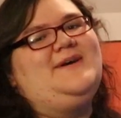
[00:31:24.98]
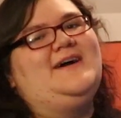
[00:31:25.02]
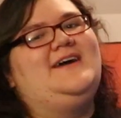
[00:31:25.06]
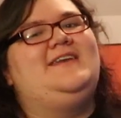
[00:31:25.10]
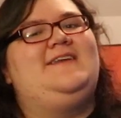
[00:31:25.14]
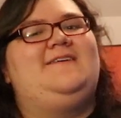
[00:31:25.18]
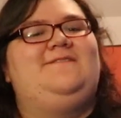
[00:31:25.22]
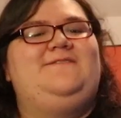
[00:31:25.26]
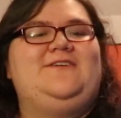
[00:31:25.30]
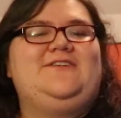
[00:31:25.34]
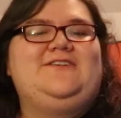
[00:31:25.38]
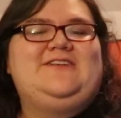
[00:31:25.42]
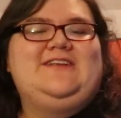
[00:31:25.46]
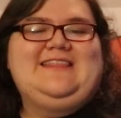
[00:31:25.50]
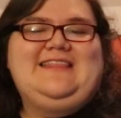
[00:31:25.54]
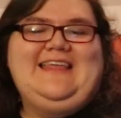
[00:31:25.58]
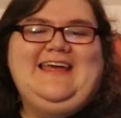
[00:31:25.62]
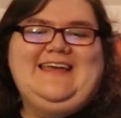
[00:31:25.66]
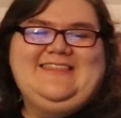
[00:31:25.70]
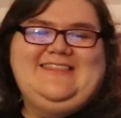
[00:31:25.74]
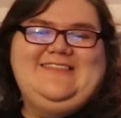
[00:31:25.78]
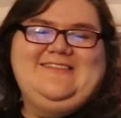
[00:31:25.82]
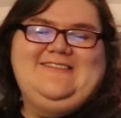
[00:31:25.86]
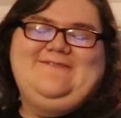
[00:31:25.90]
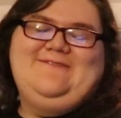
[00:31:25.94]
button if you did
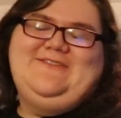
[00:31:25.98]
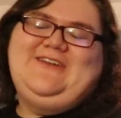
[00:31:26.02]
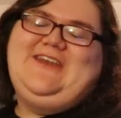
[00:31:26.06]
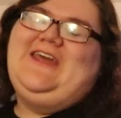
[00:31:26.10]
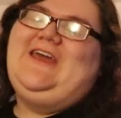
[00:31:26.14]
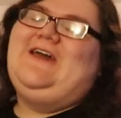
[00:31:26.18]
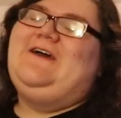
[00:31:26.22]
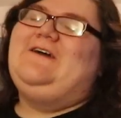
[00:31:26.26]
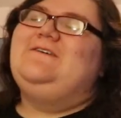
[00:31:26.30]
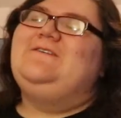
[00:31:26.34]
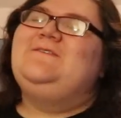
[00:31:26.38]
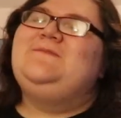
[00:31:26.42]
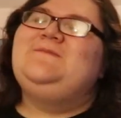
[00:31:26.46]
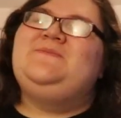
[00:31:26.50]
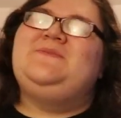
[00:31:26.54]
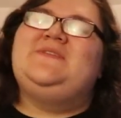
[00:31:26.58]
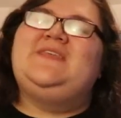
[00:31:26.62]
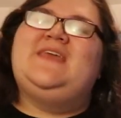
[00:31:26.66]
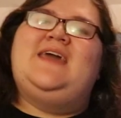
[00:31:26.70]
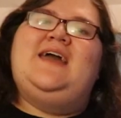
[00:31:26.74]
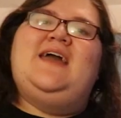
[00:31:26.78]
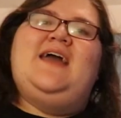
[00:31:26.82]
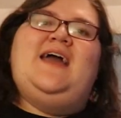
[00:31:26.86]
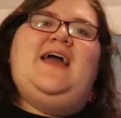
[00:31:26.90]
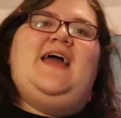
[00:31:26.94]
like this video.
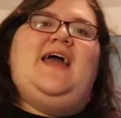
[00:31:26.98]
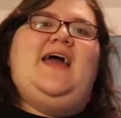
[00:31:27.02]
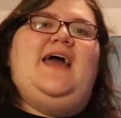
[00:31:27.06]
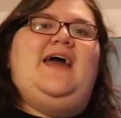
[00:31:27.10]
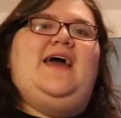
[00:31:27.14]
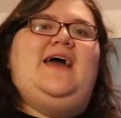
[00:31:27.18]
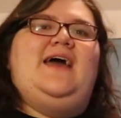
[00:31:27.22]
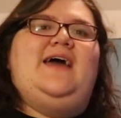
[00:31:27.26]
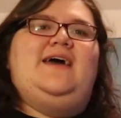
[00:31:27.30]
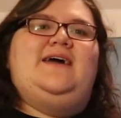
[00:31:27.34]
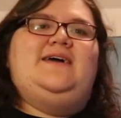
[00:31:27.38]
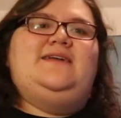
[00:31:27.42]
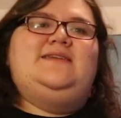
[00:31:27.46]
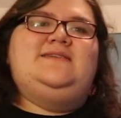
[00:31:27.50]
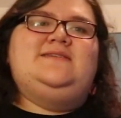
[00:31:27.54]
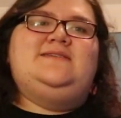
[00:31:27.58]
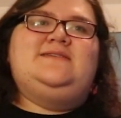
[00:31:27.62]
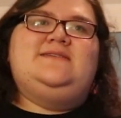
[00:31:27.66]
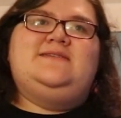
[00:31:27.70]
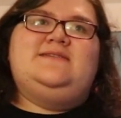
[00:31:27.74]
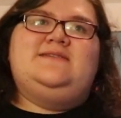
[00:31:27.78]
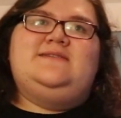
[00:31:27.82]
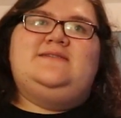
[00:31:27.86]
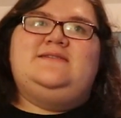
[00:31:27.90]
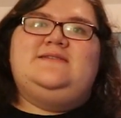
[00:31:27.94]

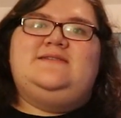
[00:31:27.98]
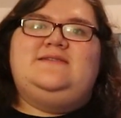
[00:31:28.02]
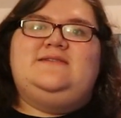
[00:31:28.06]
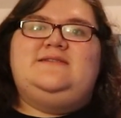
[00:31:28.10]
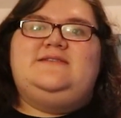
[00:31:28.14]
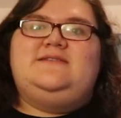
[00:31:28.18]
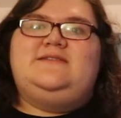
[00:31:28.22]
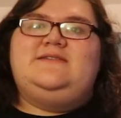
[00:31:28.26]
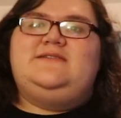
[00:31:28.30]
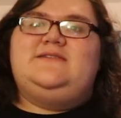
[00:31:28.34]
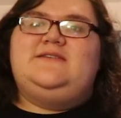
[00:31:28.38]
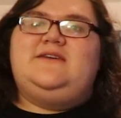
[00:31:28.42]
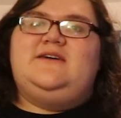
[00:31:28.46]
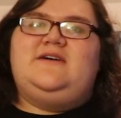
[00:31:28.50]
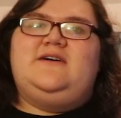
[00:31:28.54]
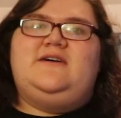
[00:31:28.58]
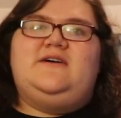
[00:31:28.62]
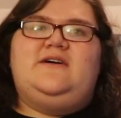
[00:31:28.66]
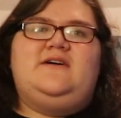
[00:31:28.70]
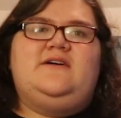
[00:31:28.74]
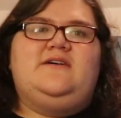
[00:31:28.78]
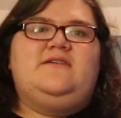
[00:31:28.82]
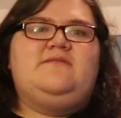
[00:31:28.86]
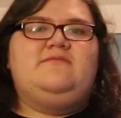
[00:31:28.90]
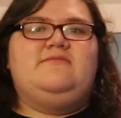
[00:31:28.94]
And
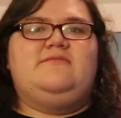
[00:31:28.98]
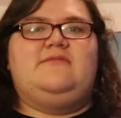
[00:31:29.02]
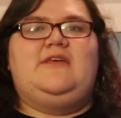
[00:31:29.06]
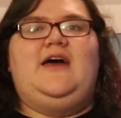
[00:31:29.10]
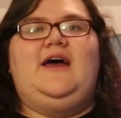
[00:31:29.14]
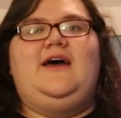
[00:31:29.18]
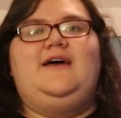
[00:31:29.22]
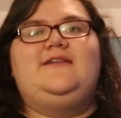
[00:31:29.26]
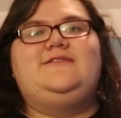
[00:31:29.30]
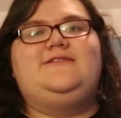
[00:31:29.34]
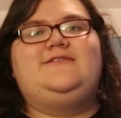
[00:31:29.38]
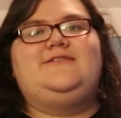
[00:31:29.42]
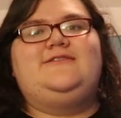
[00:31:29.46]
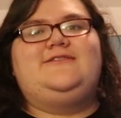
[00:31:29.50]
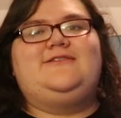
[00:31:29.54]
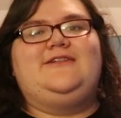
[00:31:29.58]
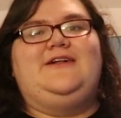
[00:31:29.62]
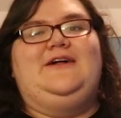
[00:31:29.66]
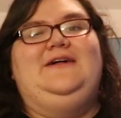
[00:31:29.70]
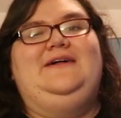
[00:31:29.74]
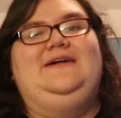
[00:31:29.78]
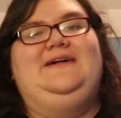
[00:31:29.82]
uh, that's...